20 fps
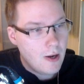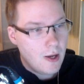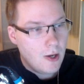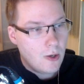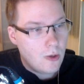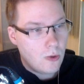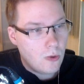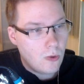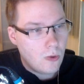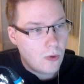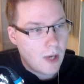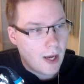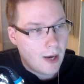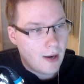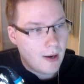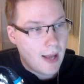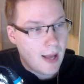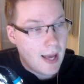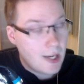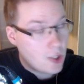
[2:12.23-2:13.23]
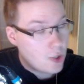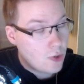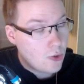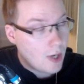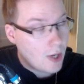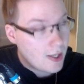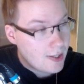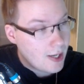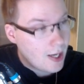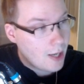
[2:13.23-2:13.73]
who got an
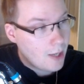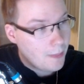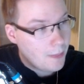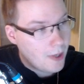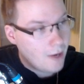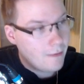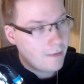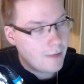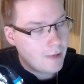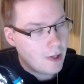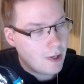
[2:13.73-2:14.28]
extra attack buff,